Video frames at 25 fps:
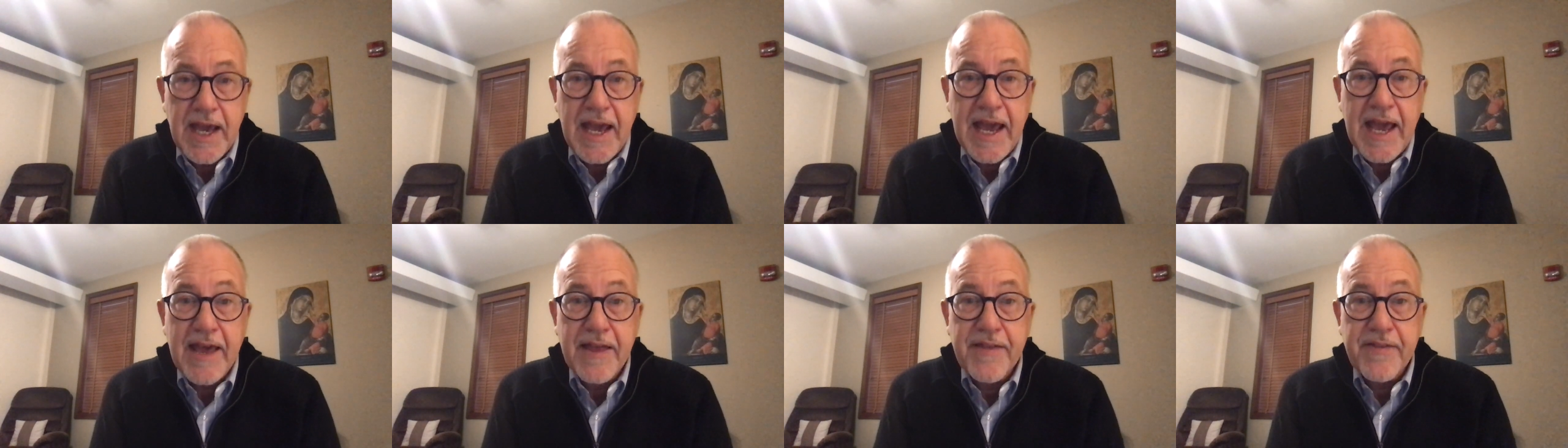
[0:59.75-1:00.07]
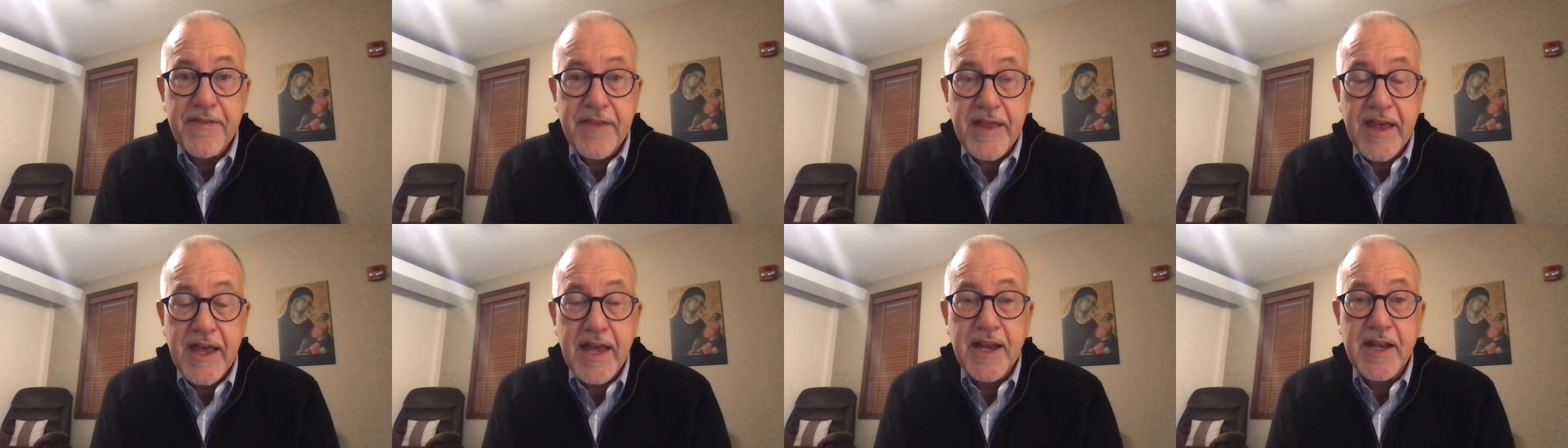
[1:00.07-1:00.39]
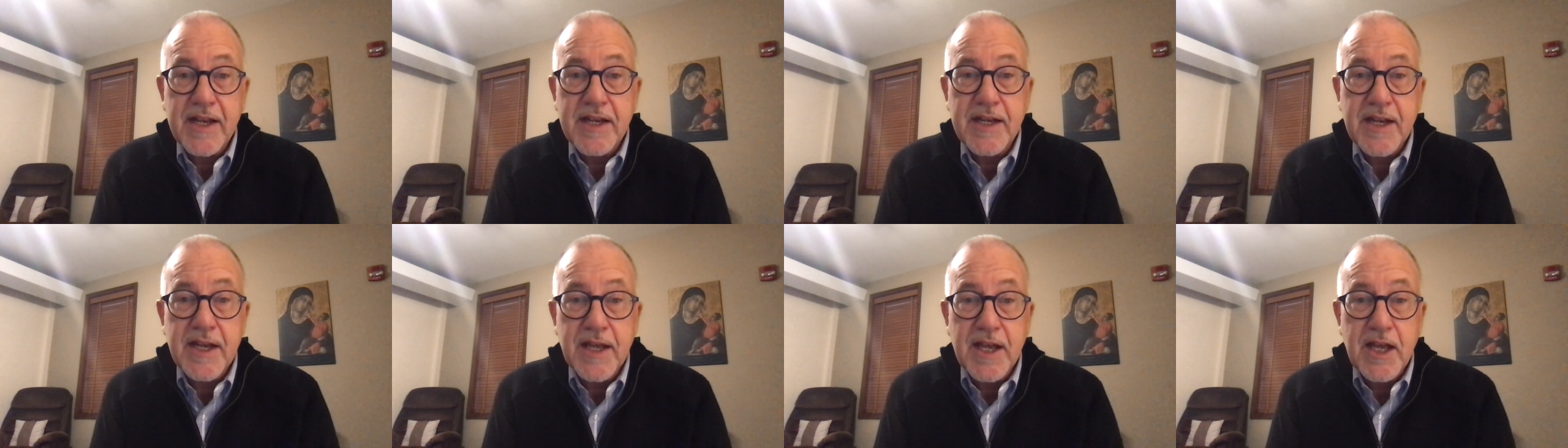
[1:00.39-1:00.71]
And
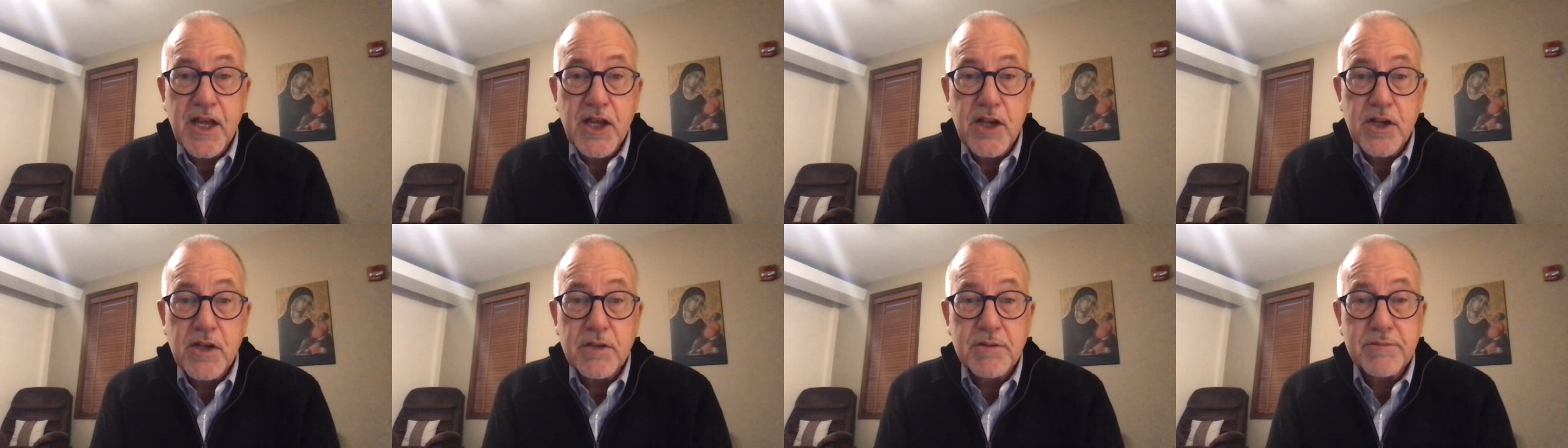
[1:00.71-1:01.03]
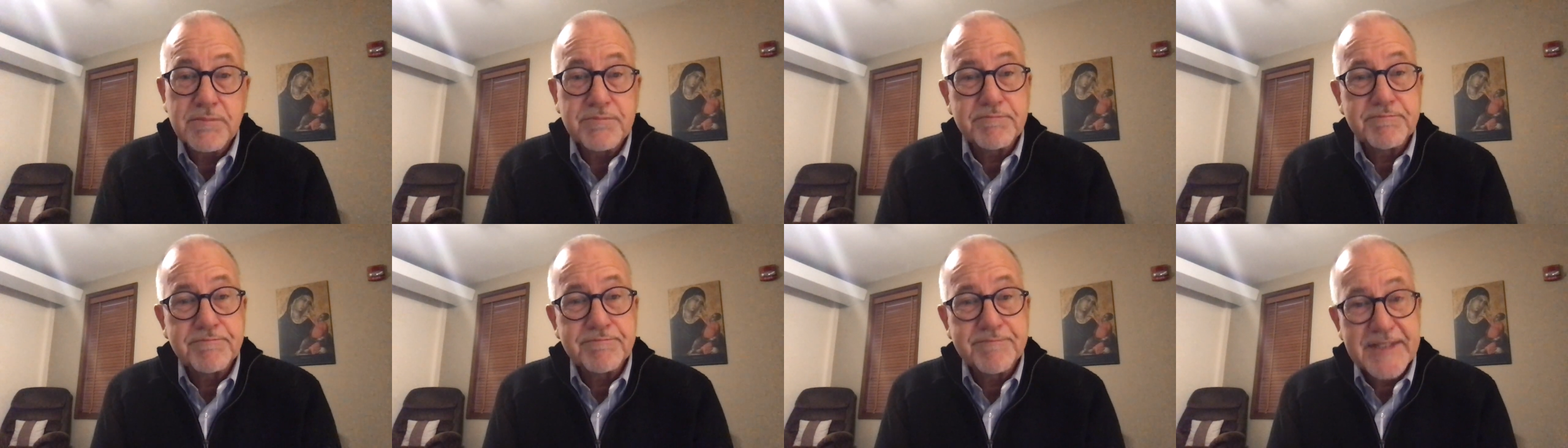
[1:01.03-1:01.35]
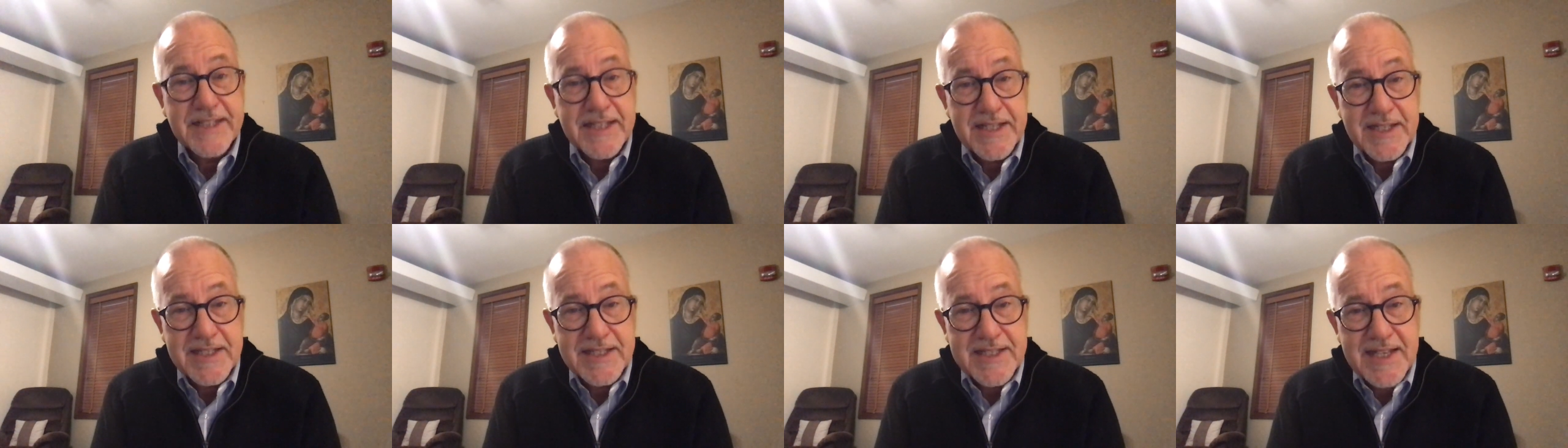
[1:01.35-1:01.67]
then,
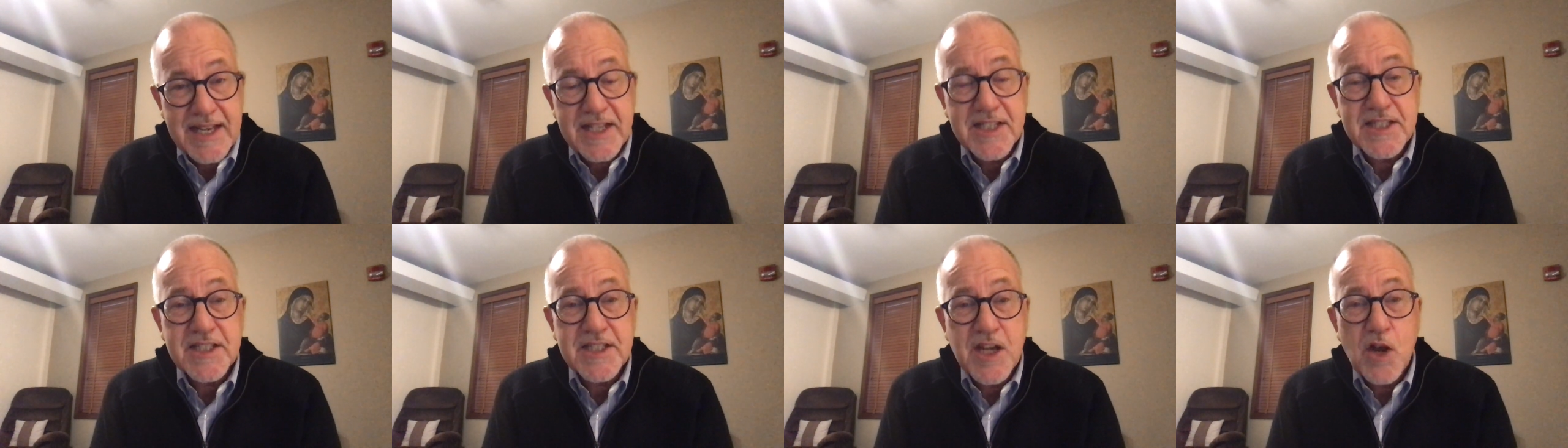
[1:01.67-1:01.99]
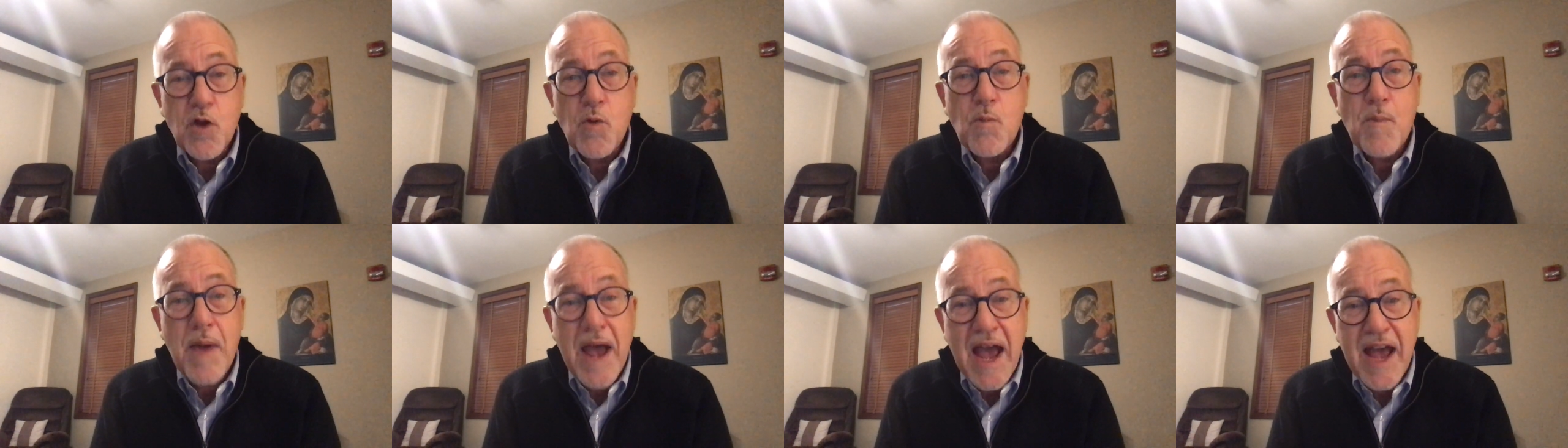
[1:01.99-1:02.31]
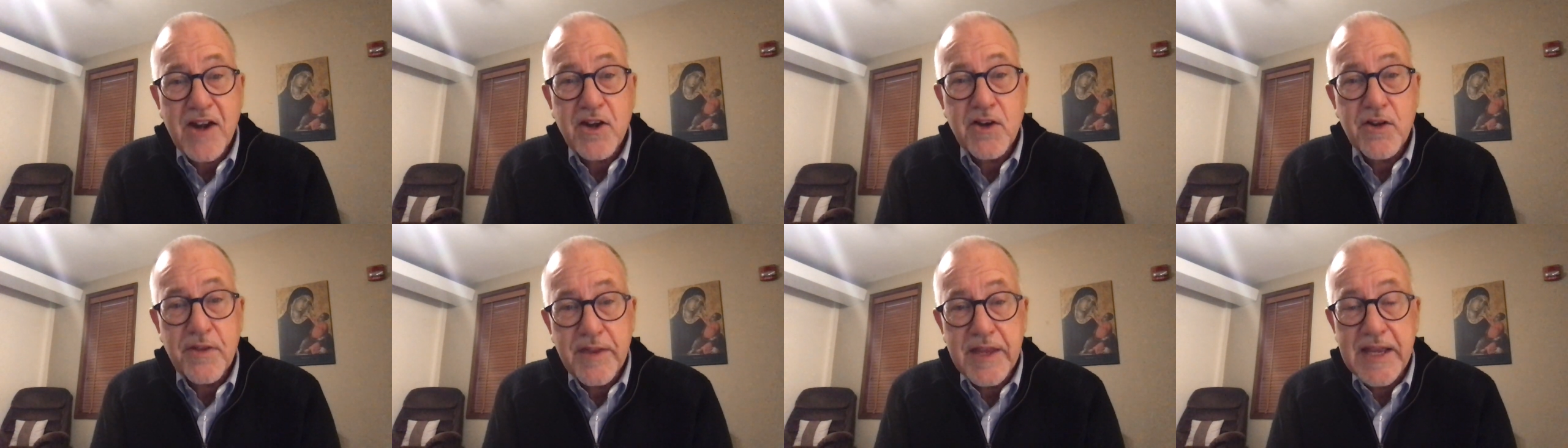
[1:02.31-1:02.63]
in a sense, no
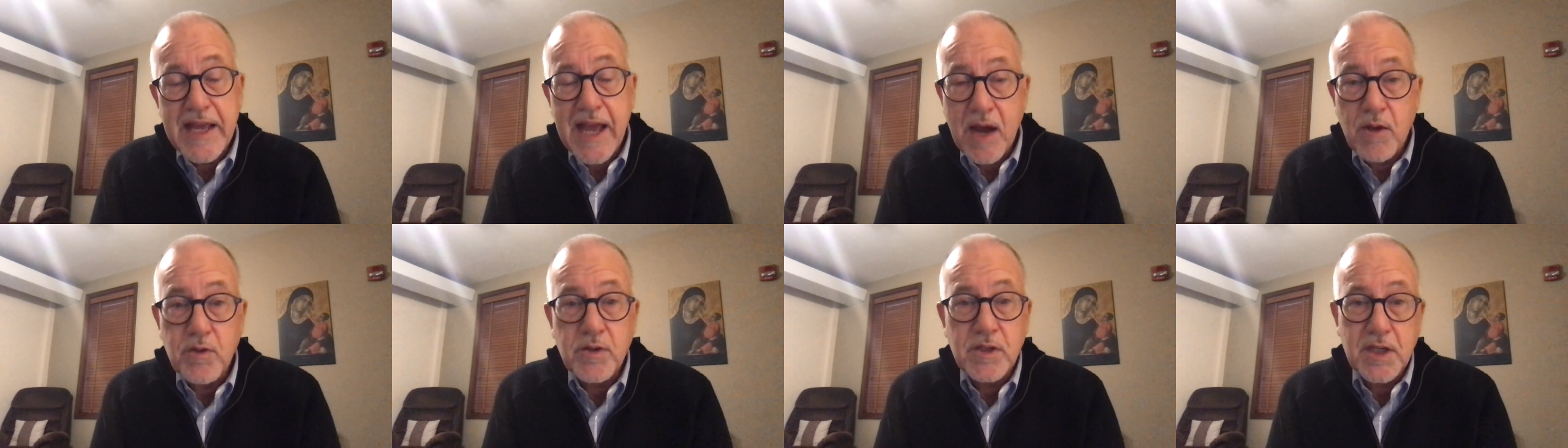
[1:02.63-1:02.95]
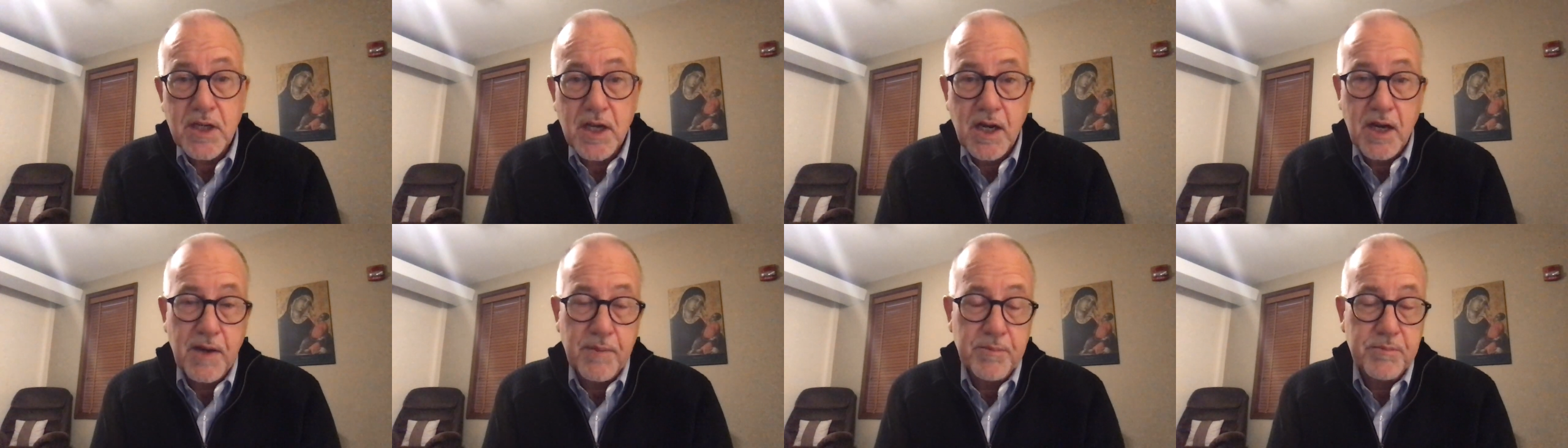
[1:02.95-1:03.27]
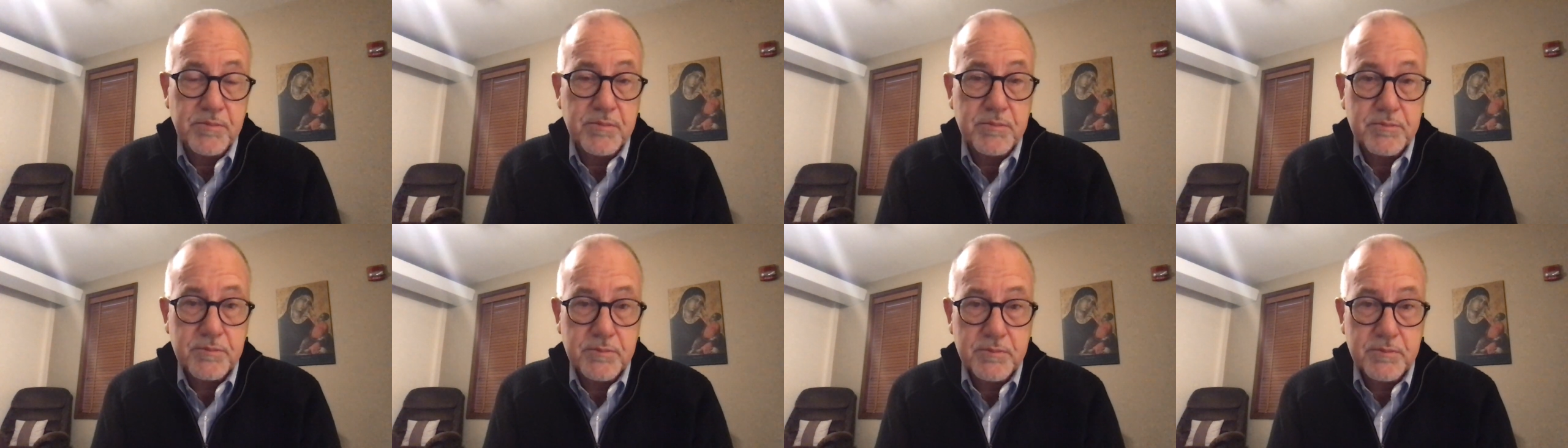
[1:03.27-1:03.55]
matter the outcome,